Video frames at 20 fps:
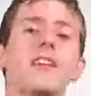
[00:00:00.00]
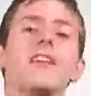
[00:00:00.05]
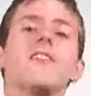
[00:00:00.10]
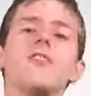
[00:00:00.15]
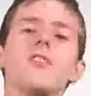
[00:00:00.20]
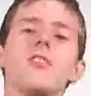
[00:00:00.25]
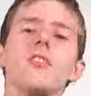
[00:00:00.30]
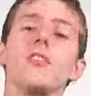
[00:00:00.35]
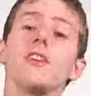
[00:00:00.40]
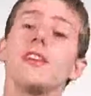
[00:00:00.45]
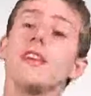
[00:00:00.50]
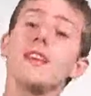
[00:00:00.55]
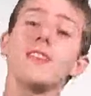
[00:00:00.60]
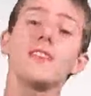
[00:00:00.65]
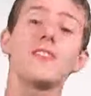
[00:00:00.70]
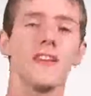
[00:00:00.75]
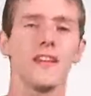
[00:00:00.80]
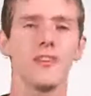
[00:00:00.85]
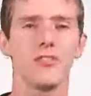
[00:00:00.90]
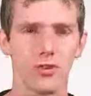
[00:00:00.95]
digital
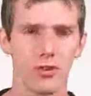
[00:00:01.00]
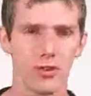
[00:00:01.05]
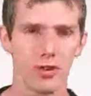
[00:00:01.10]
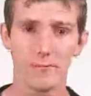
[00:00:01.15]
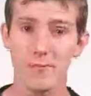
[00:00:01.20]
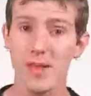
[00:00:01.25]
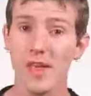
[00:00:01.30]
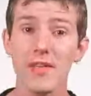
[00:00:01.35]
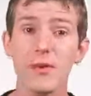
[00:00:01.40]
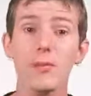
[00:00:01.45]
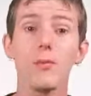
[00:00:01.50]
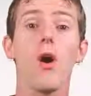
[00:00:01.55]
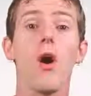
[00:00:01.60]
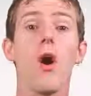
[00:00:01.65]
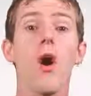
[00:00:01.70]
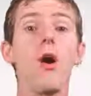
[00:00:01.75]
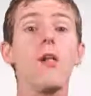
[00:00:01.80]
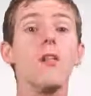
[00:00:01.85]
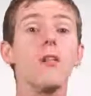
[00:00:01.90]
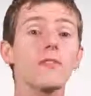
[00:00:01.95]
is digital, and they will
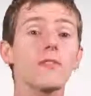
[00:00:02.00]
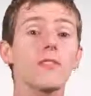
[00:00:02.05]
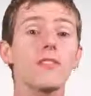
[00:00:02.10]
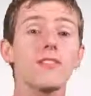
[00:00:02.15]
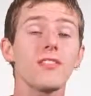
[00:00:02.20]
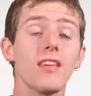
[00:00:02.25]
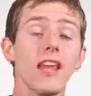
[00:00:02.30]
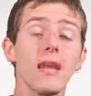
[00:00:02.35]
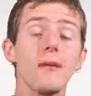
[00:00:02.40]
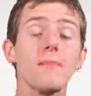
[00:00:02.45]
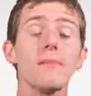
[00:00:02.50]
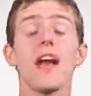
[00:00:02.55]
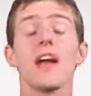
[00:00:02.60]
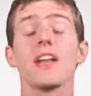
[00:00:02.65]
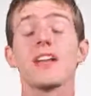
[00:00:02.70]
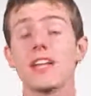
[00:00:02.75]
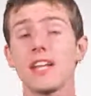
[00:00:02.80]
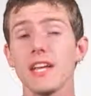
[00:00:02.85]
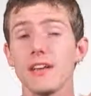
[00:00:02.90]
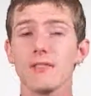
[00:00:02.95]
all look the same
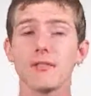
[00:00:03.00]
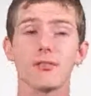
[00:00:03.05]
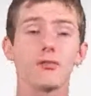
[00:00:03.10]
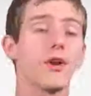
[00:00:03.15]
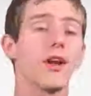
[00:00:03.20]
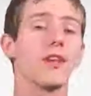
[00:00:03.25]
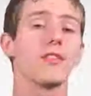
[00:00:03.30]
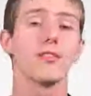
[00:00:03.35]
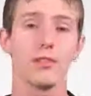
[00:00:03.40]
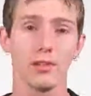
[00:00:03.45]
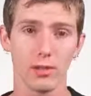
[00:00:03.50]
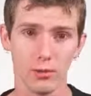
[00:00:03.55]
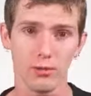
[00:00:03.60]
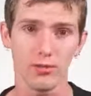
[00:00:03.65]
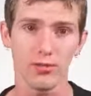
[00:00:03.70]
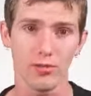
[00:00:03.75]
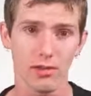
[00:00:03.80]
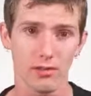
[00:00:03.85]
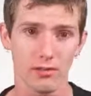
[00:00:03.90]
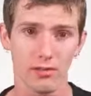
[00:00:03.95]
at a given
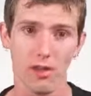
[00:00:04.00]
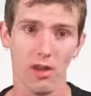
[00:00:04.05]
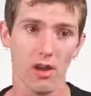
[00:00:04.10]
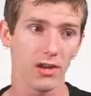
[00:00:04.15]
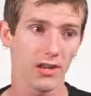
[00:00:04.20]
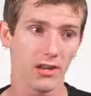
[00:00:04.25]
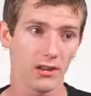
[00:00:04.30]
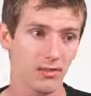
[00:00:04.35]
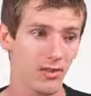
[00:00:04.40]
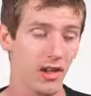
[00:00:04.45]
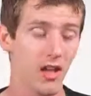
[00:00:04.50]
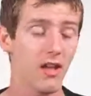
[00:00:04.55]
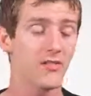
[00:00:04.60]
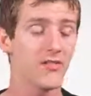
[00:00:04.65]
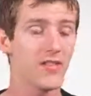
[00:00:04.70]
resolution as long as